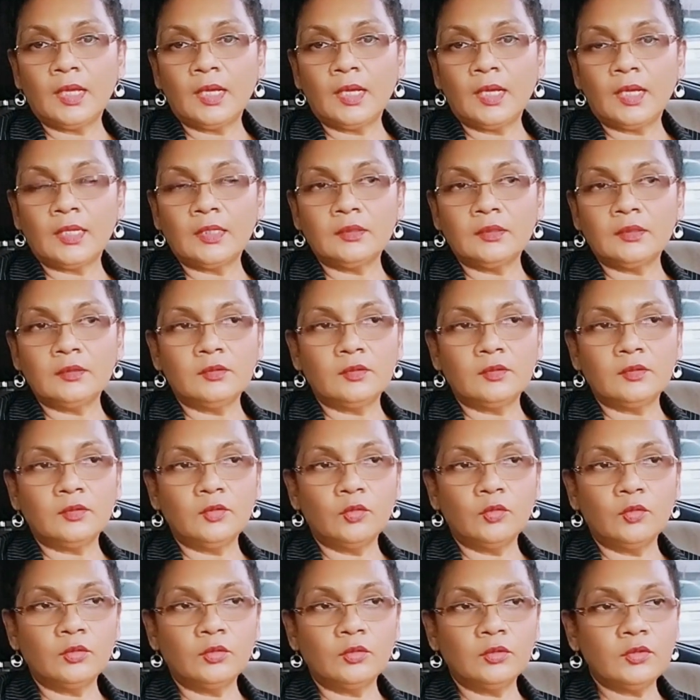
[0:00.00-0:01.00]
And
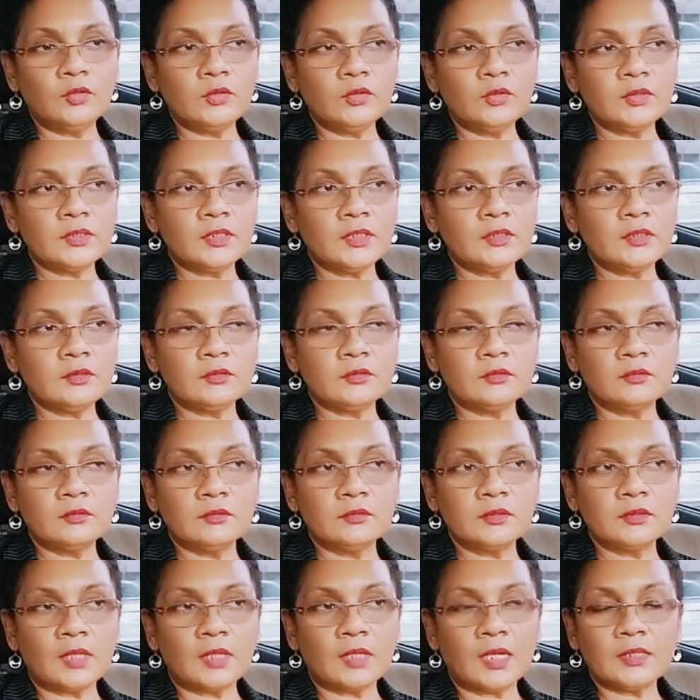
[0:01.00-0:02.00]
don't use it to,
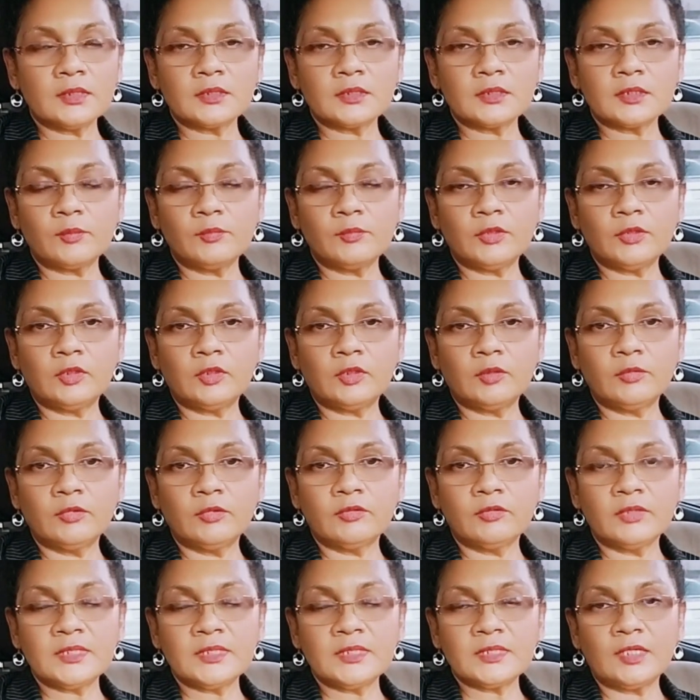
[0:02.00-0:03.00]
as something to
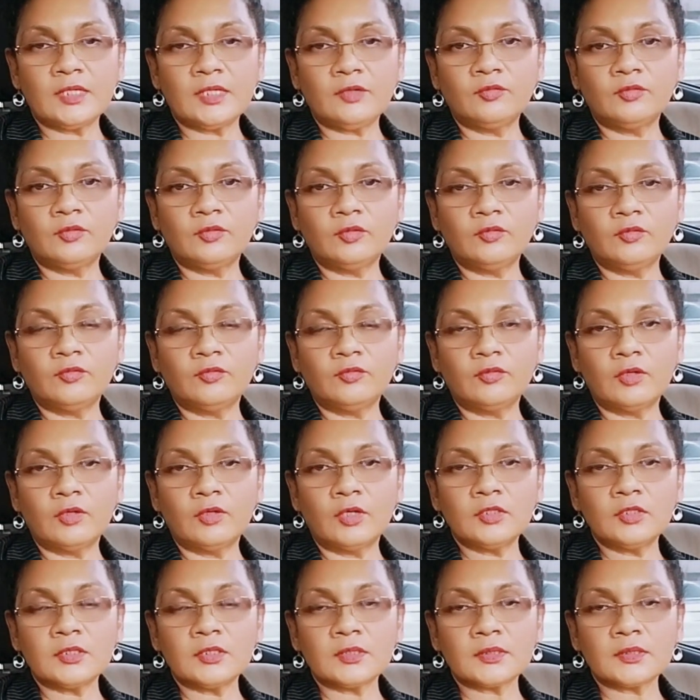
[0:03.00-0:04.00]
be resentful for.
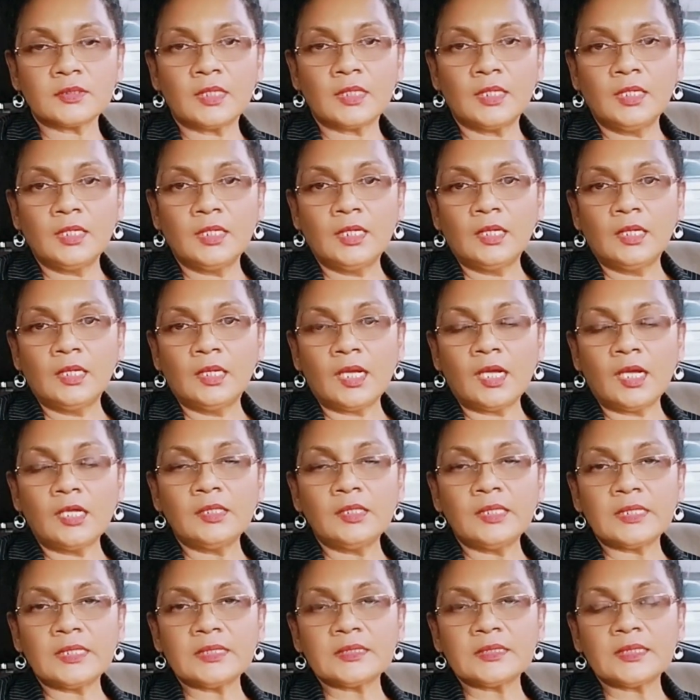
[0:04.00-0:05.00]
Just
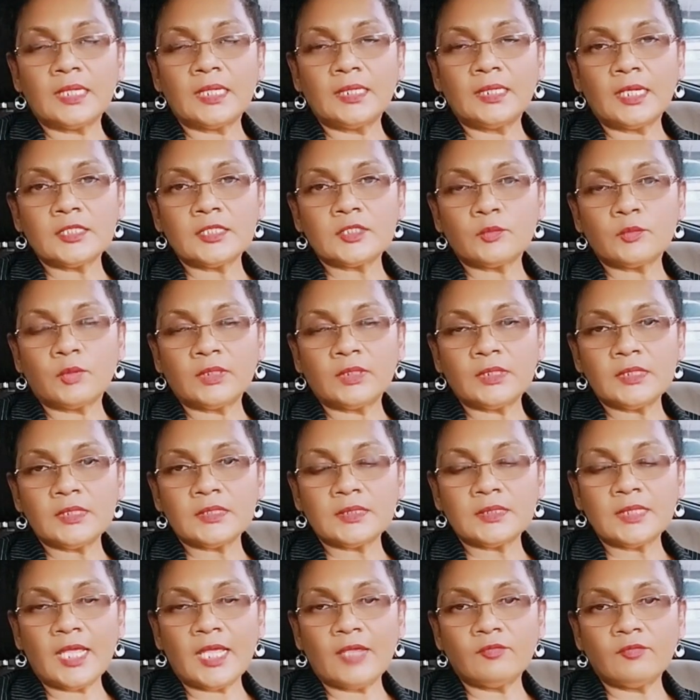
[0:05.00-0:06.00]
understand that's what
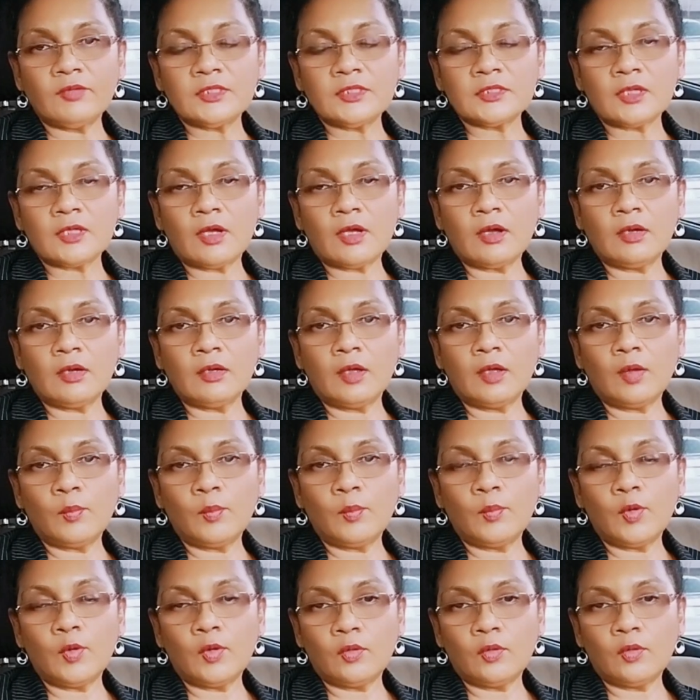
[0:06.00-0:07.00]
his life is all
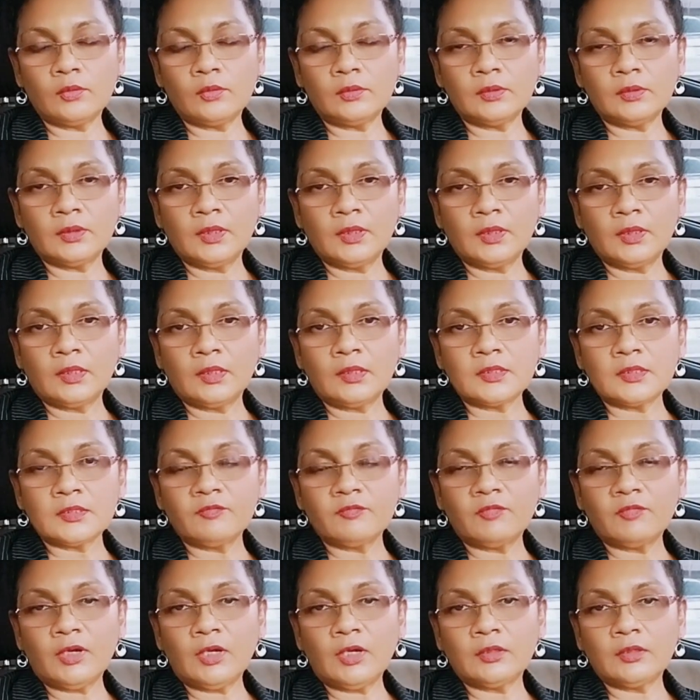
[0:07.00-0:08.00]
about. Because
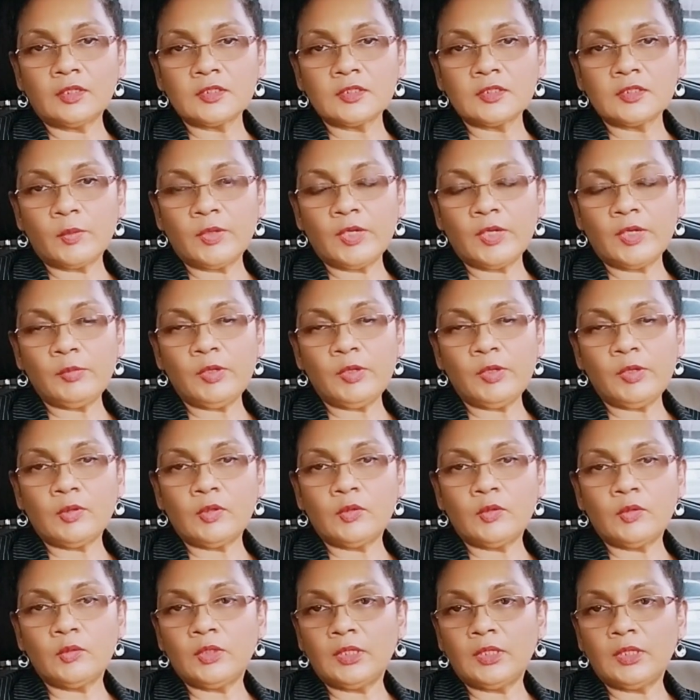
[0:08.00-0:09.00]
if a lot of so many people
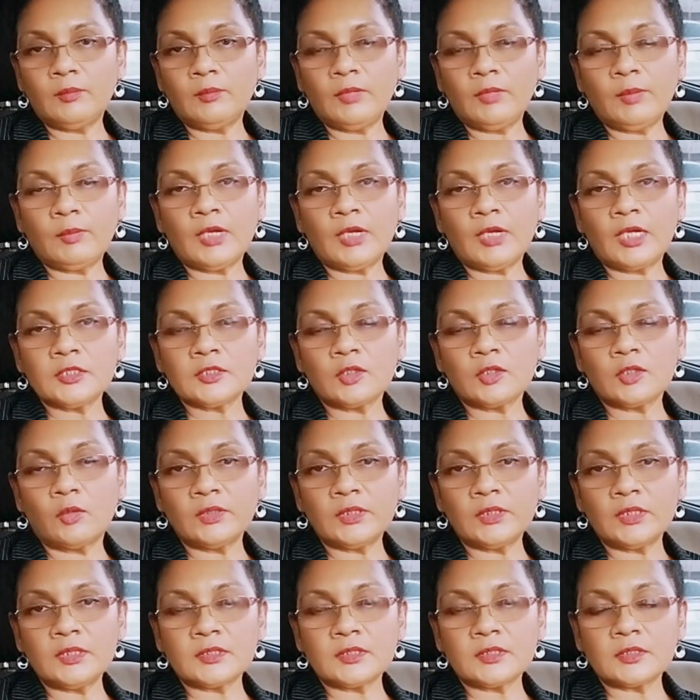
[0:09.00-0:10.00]
doing it, maybe that's how
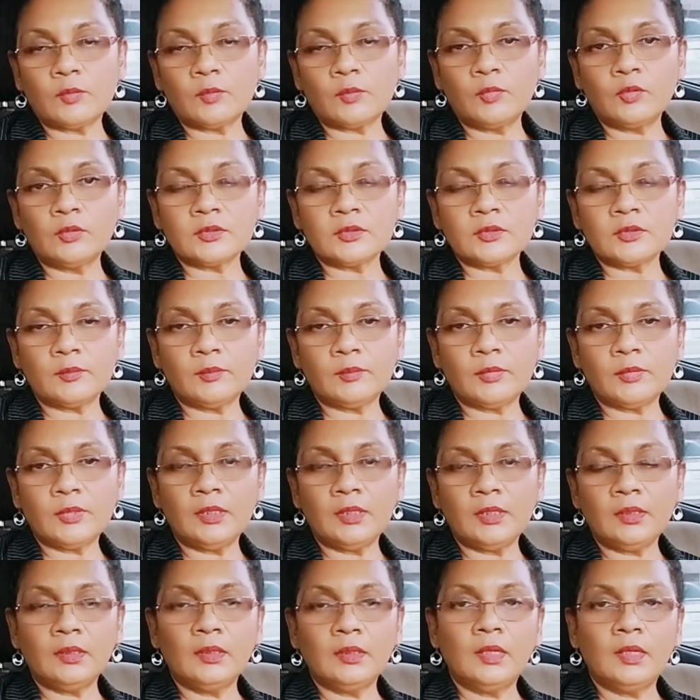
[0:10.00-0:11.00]
it is supposed to
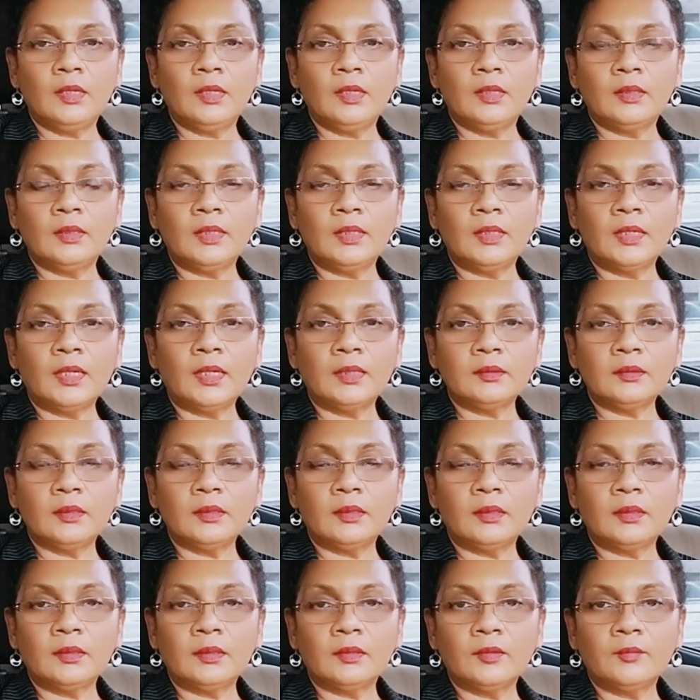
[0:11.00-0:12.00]
be, that
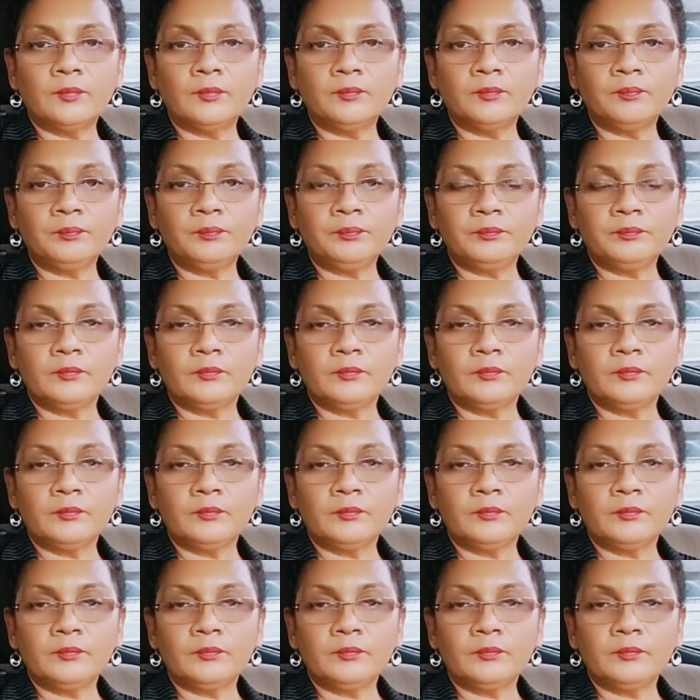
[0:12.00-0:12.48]
um,